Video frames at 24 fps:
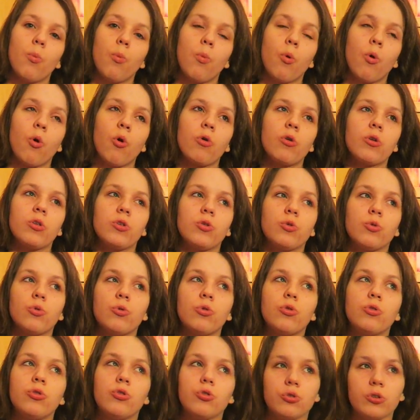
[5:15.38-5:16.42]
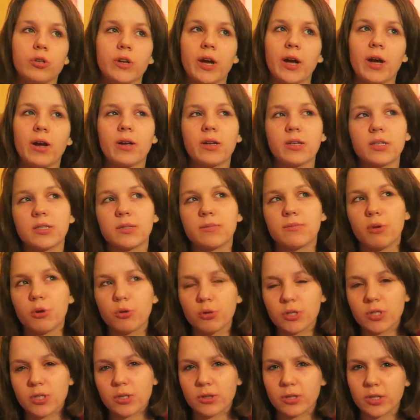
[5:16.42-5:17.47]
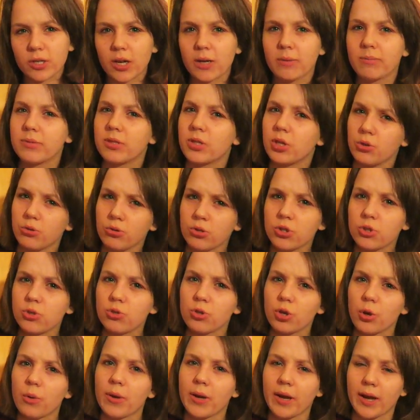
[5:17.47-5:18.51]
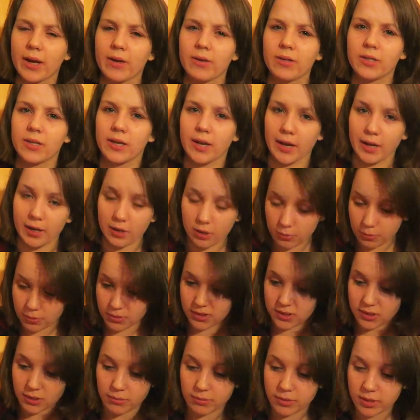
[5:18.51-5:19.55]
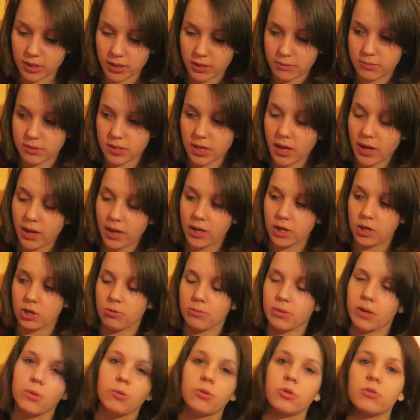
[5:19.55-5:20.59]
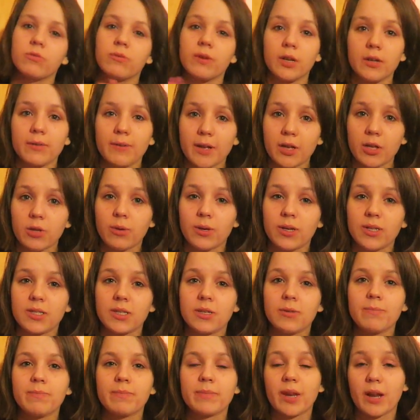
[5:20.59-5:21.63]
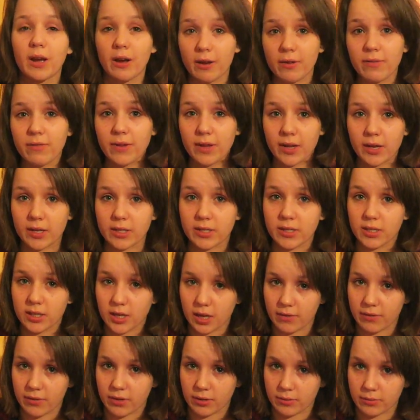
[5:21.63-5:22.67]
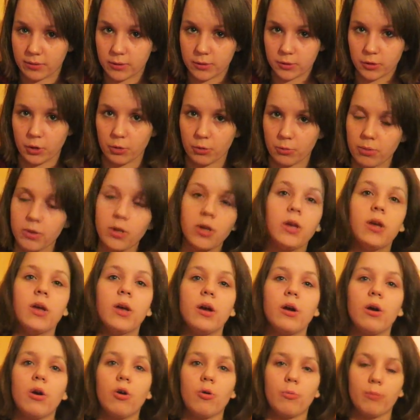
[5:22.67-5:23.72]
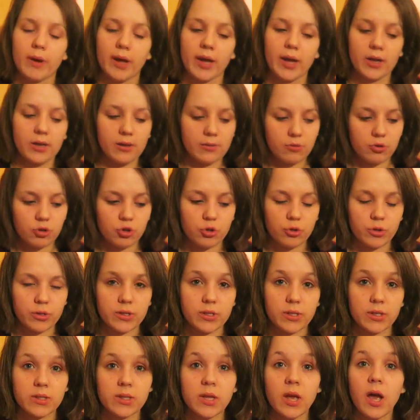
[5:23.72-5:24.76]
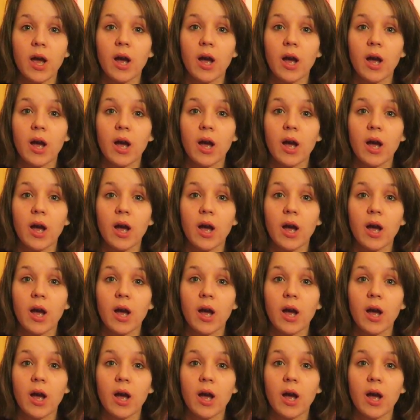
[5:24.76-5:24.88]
what you're good at, because most of the time those do go in hand, but sometimes you might want to reevaluate it. I think I didn't have enough scope on my A-level choices.